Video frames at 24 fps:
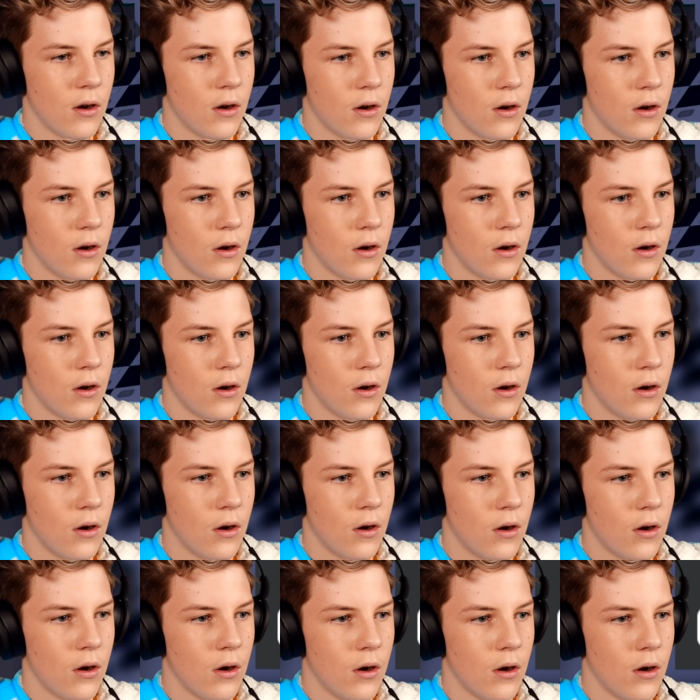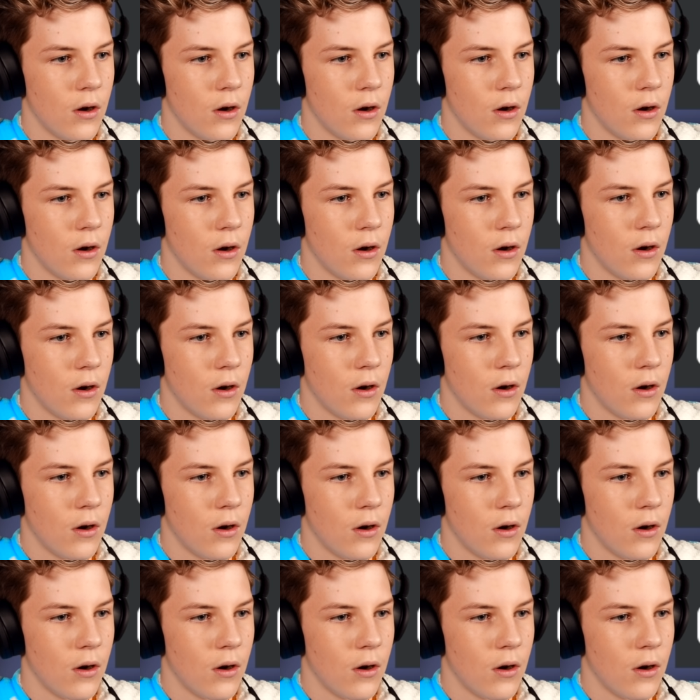[no speech]